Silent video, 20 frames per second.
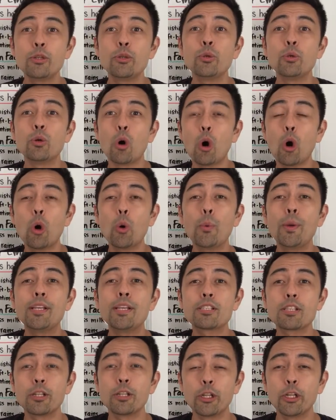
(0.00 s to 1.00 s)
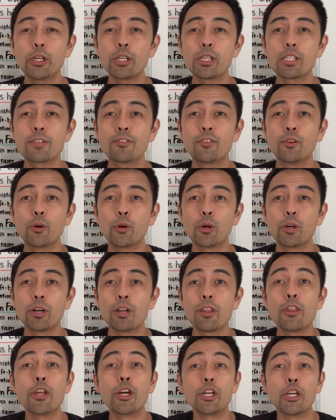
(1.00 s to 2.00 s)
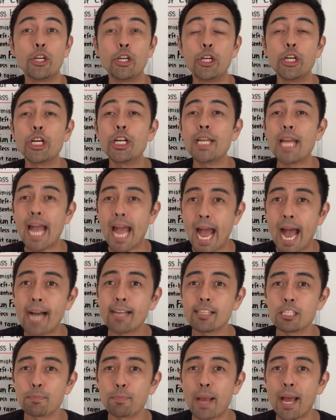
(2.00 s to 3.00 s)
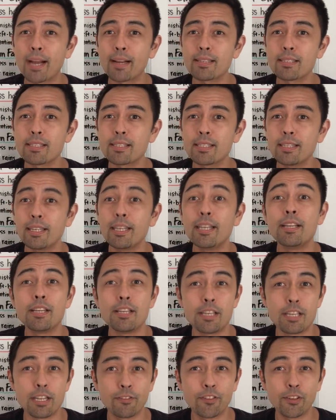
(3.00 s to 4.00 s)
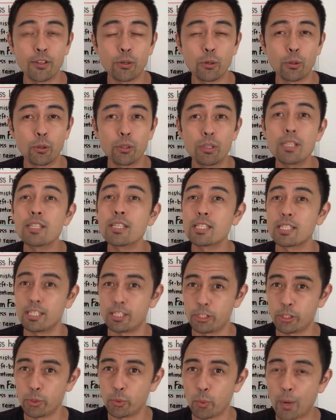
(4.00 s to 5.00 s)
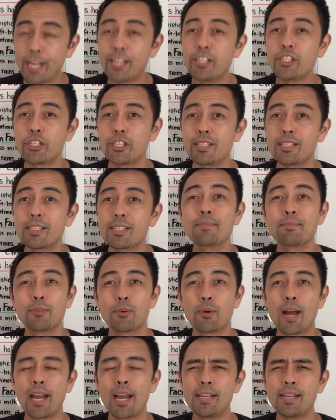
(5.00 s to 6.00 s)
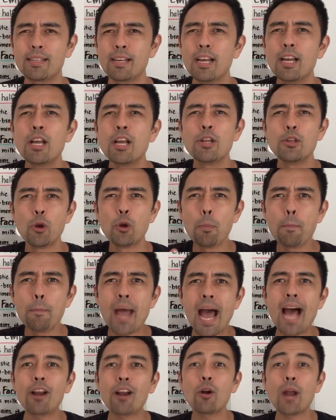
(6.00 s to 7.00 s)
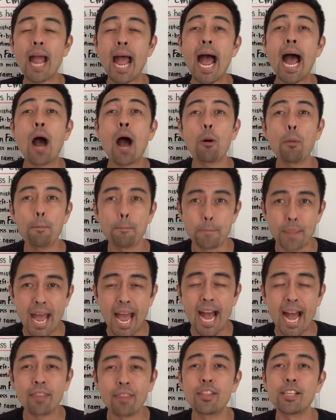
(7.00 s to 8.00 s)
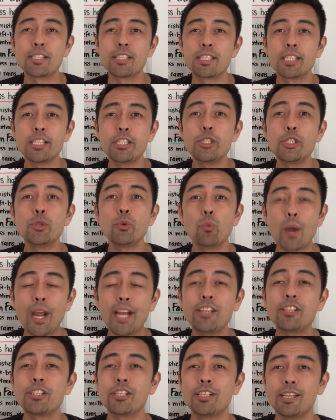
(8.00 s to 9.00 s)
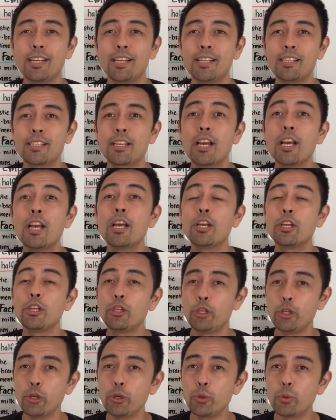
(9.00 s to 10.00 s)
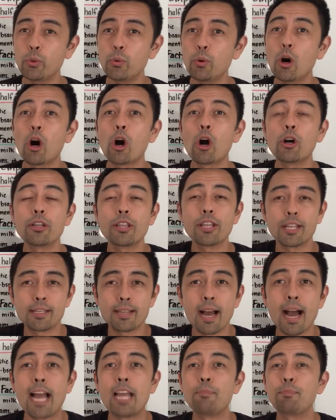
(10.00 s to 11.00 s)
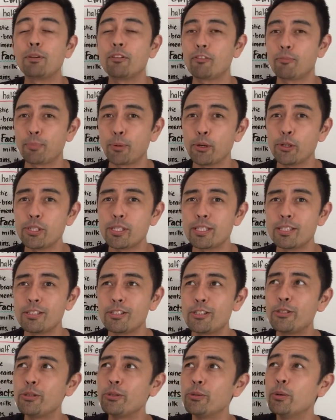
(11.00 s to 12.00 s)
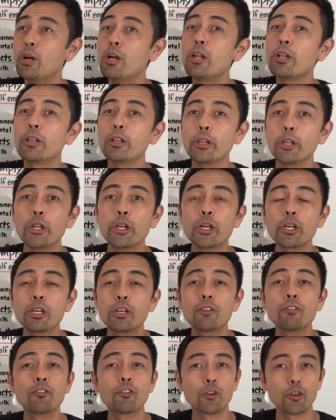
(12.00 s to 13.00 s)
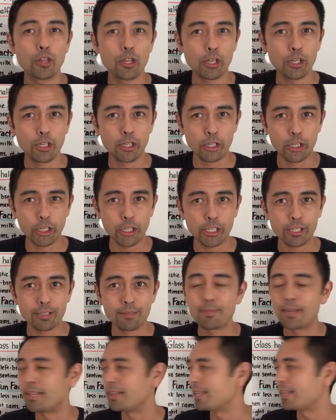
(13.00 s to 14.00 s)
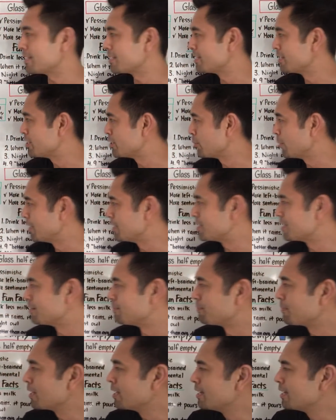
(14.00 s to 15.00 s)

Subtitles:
who always looks for the good aspects in difficult situations, right? No matter how bad the situation is, you are the type of person to look for the good in that situation.